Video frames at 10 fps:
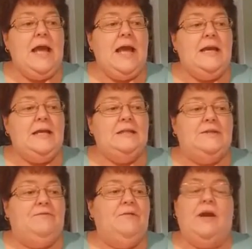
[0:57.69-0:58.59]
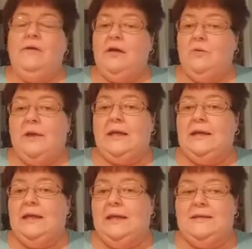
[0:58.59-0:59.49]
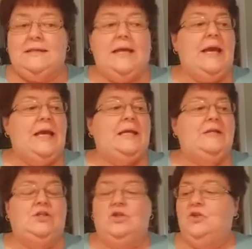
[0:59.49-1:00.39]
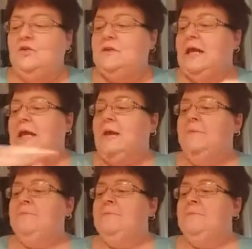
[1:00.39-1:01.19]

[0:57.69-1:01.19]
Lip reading: And it's very quick and easy, and it's using